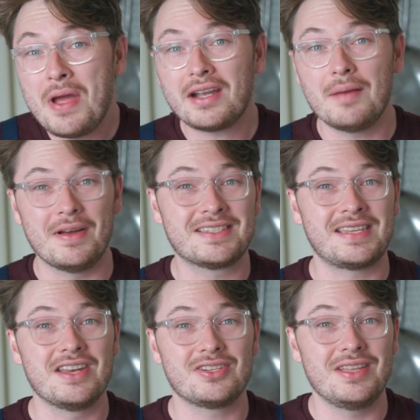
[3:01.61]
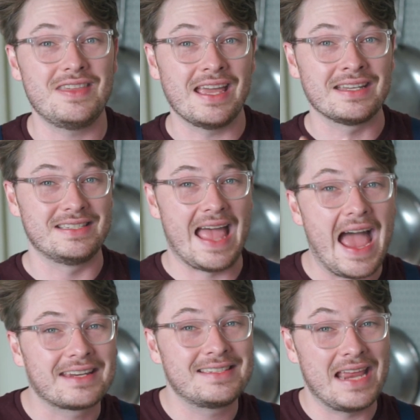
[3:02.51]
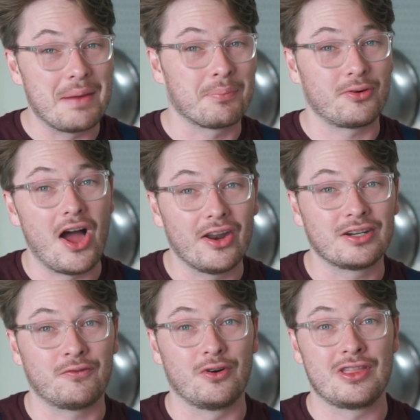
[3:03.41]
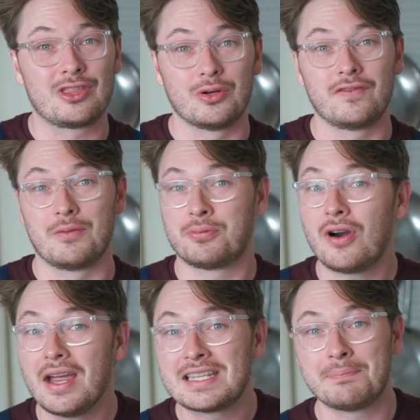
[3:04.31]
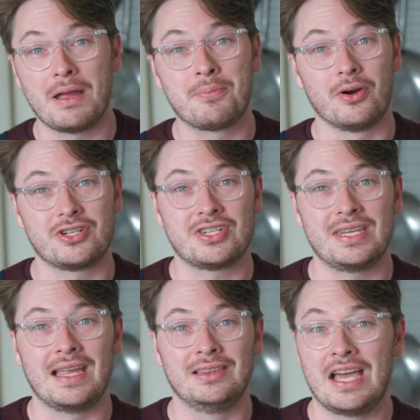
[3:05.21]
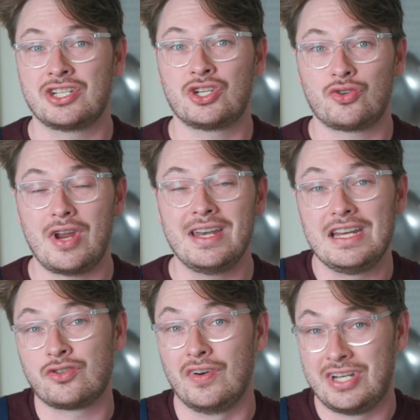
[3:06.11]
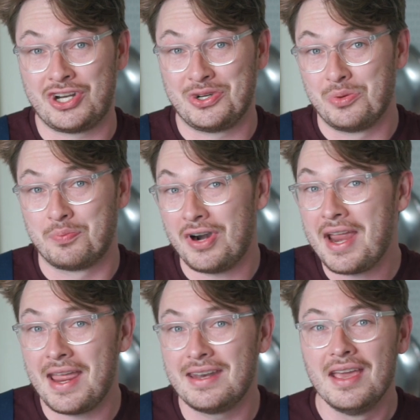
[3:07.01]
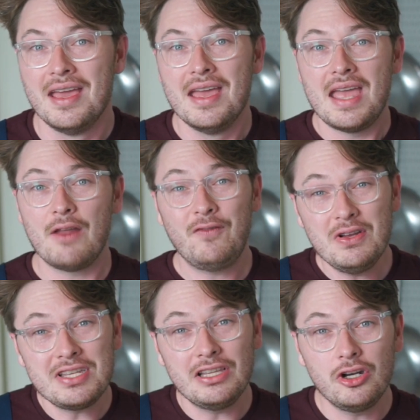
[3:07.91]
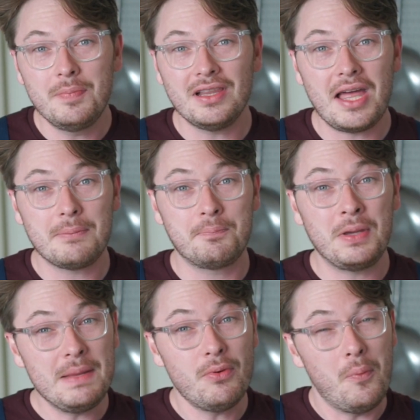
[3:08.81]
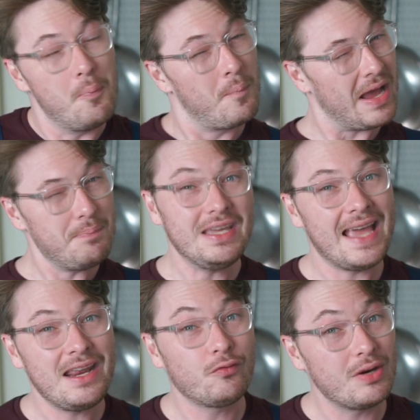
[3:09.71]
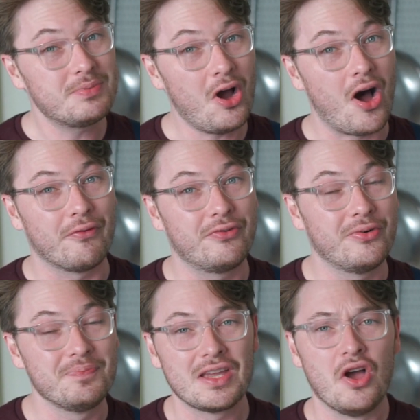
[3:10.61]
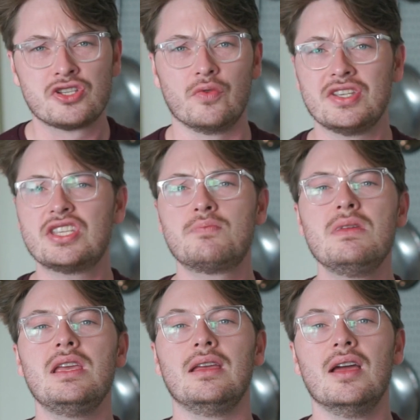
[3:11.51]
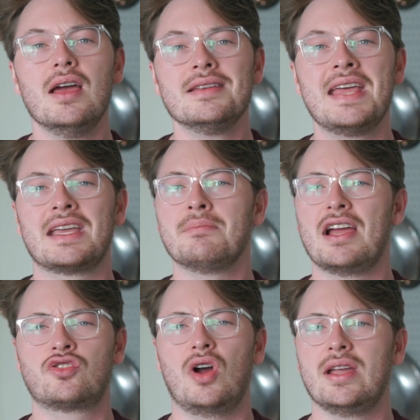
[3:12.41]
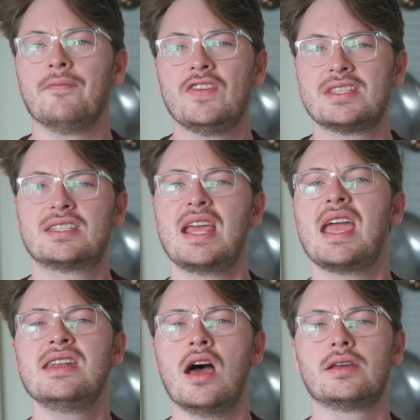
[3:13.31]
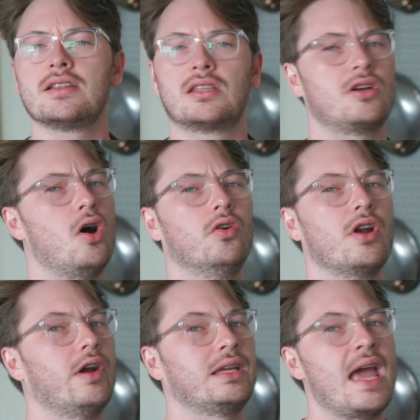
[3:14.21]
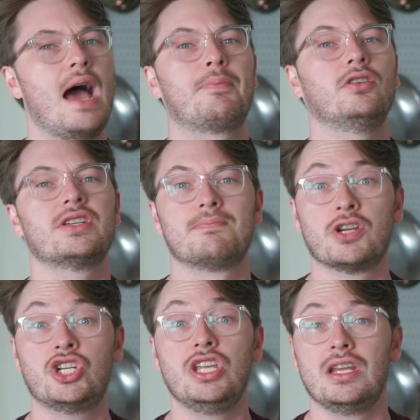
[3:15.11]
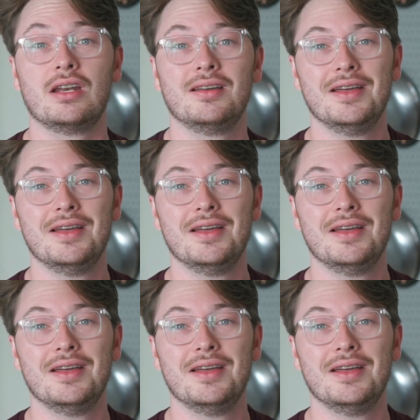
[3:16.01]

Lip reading: pick up essentially the exact same product for a third of the price by purchasing a less trendy traditional brand, it feels a little bit like people might be getting ripped off. So this is me taking my triumphant stand against the culinary capitalist machine